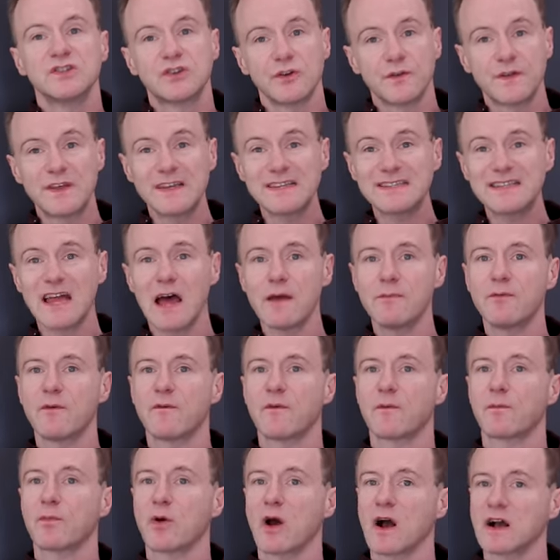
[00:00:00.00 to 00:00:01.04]
So this type of
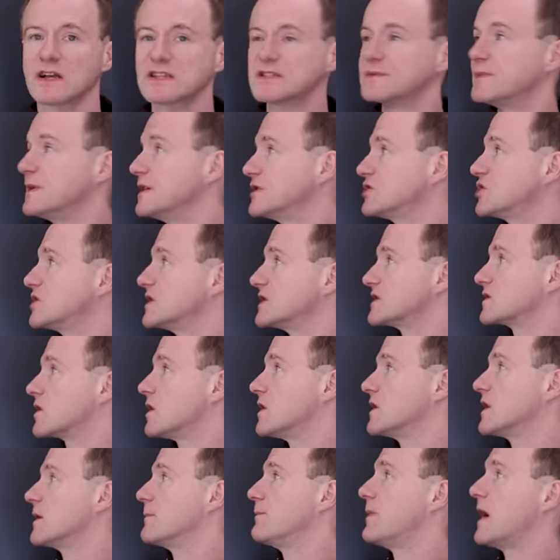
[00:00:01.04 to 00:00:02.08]
approximation is
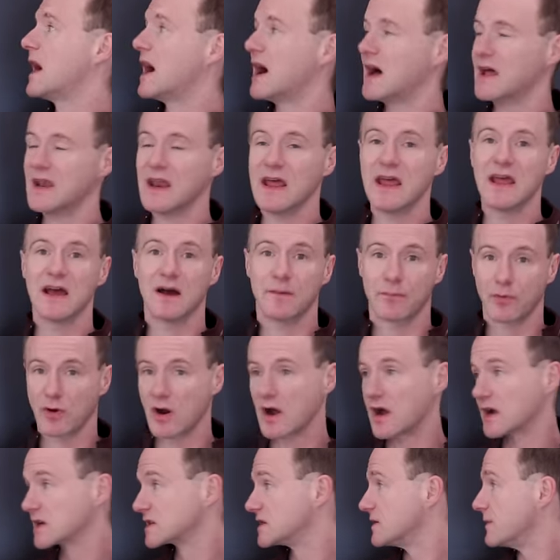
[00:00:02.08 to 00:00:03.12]
called a Pade
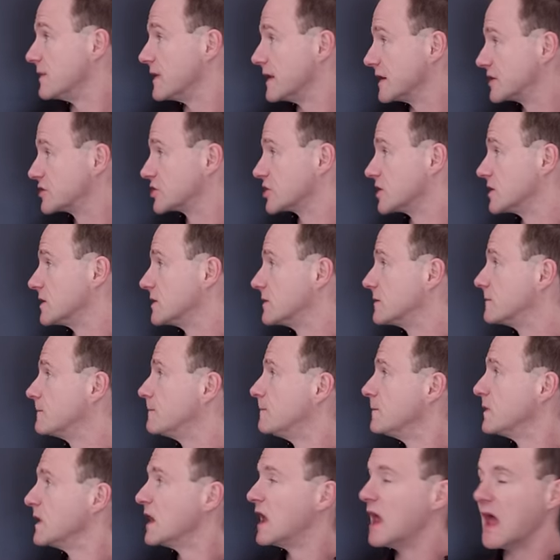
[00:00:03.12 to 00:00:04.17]
approximation.
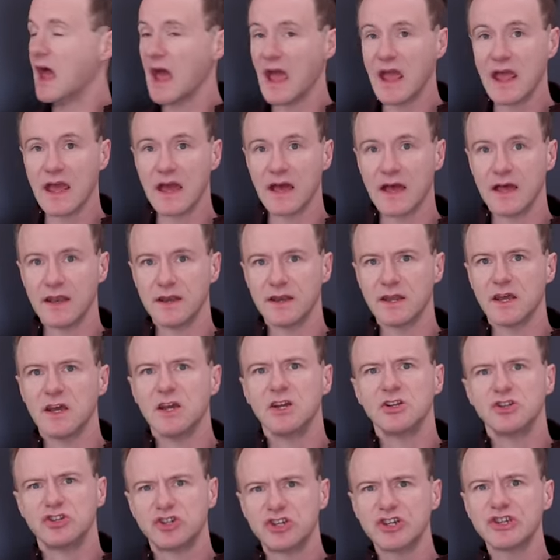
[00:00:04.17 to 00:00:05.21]
And
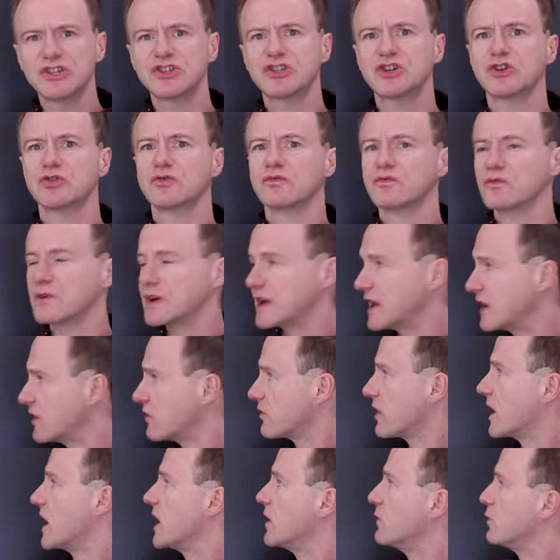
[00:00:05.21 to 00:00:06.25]
just to
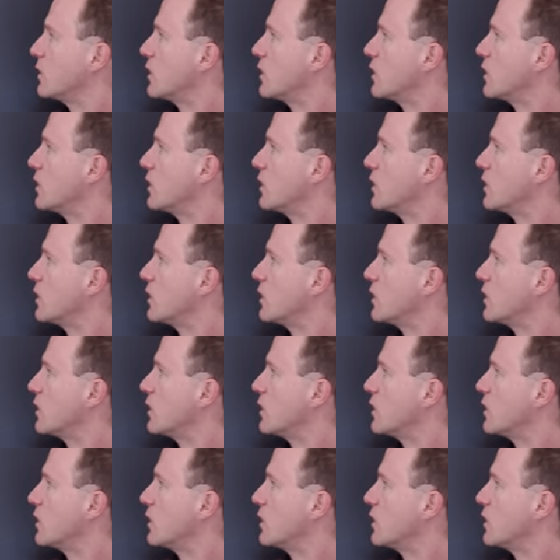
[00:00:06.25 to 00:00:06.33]
reiterate,